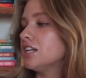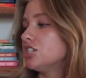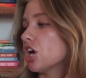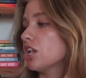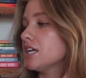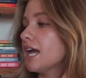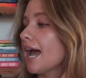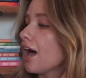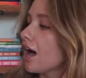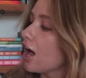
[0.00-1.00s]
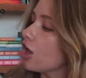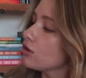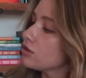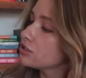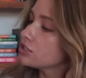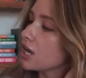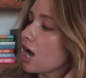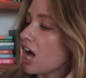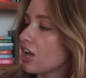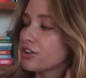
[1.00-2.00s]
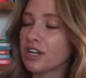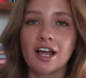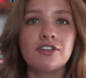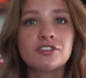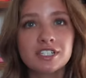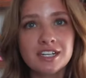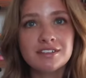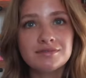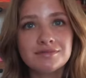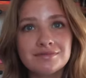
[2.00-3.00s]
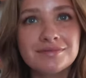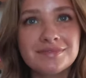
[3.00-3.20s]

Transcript: Dolly Alderton.